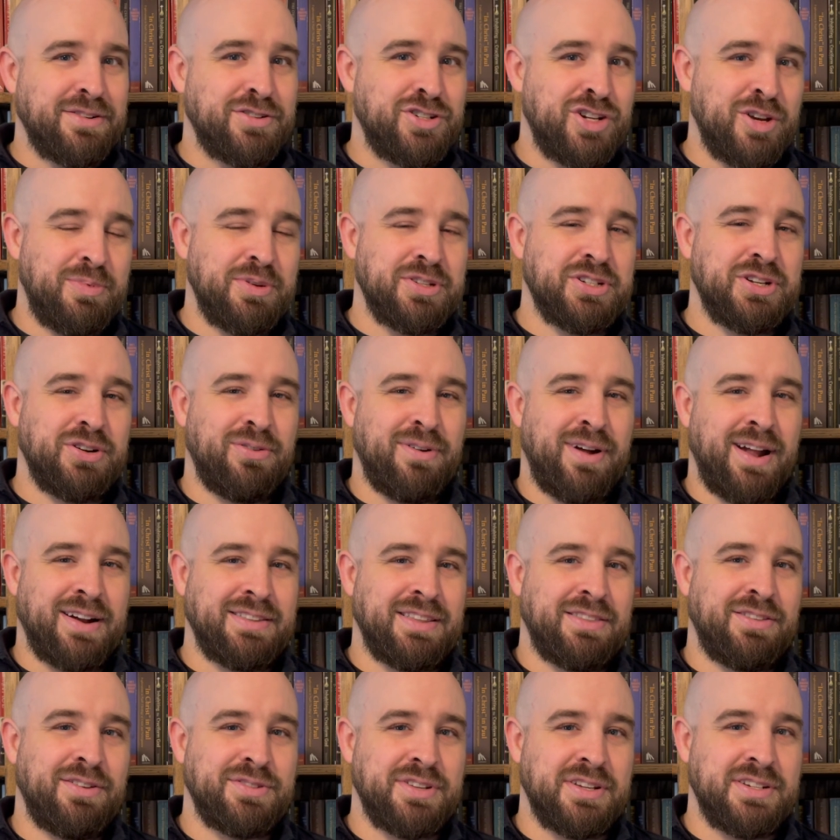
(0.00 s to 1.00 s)
Jipp is correct
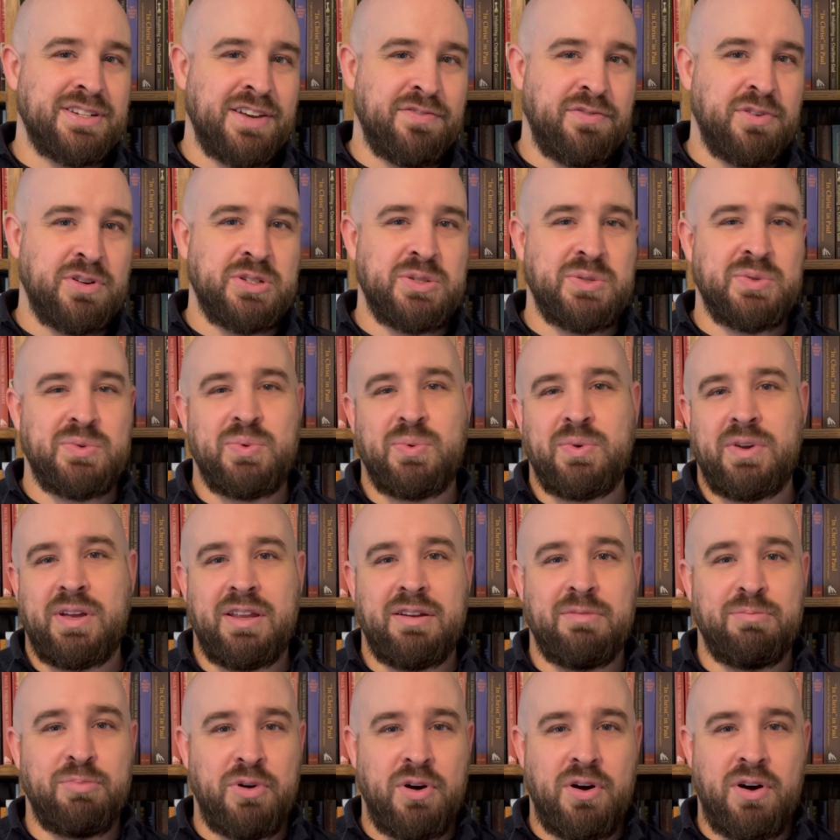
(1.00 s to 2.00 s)
that there's a difference
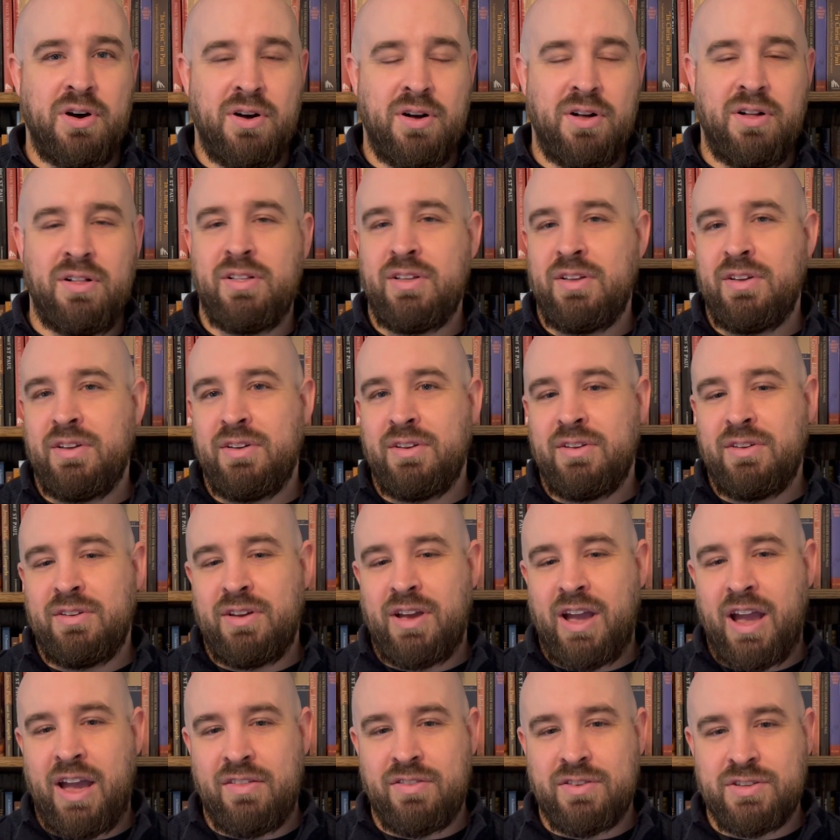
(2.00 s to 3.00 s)
between Paul
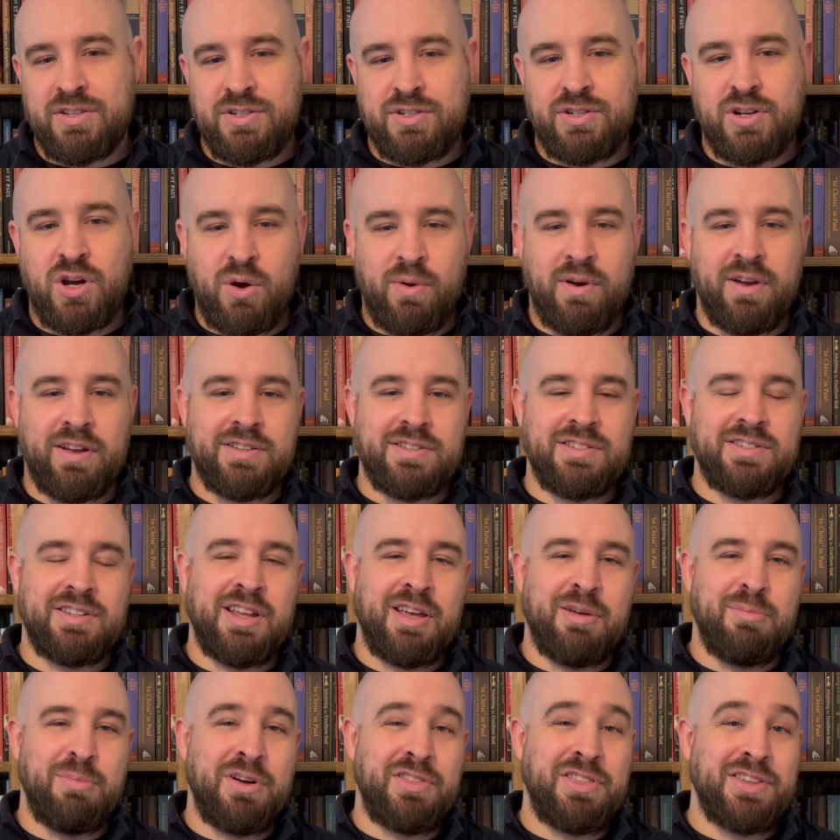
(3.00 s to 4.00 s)
and the Stoics.
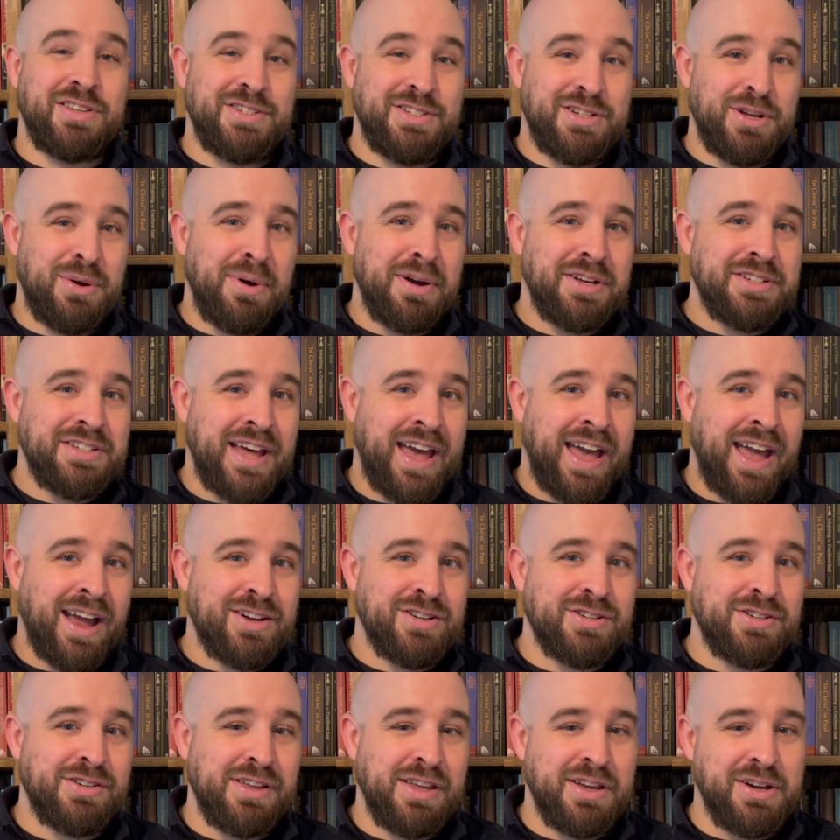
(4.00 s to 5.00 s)
But the Stoics
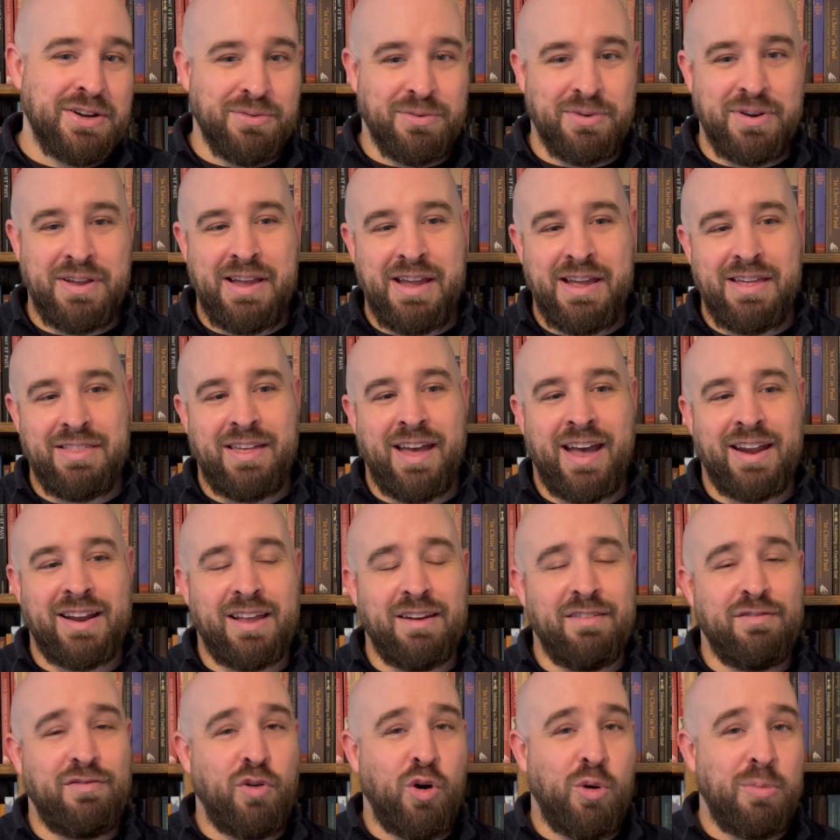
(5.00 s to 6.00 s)
actually agree that
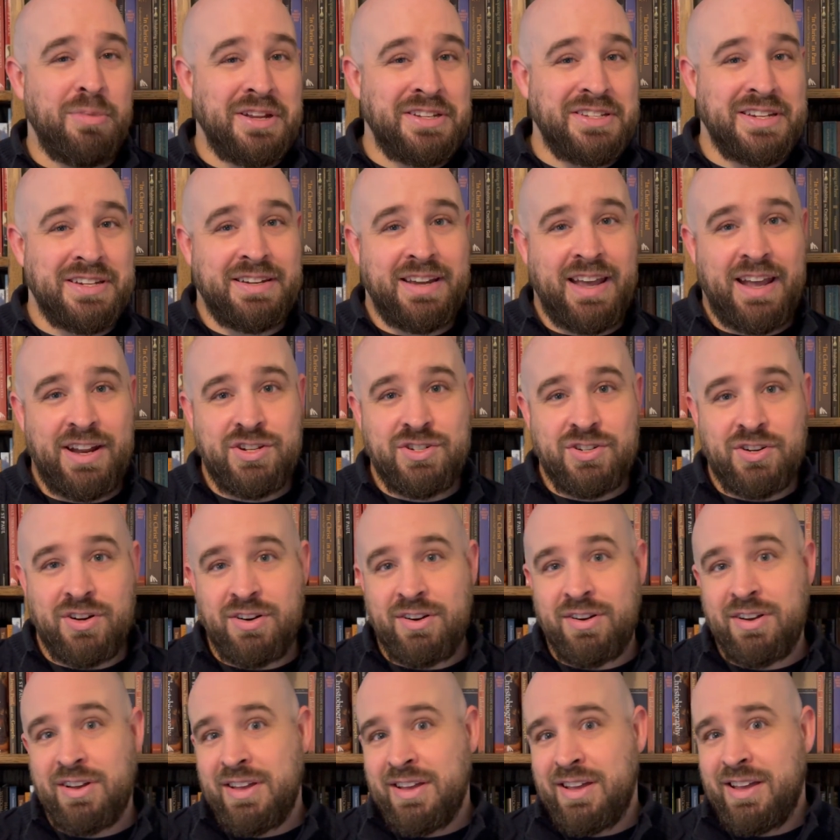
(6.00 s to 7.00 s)
conformity to
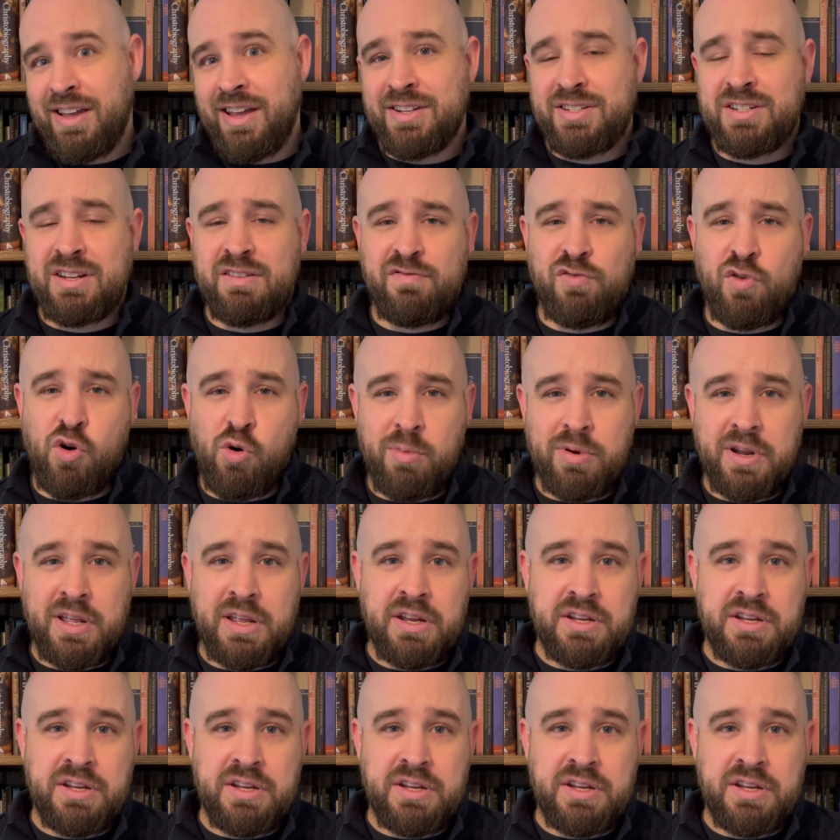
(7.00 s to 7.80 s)
nature is conformity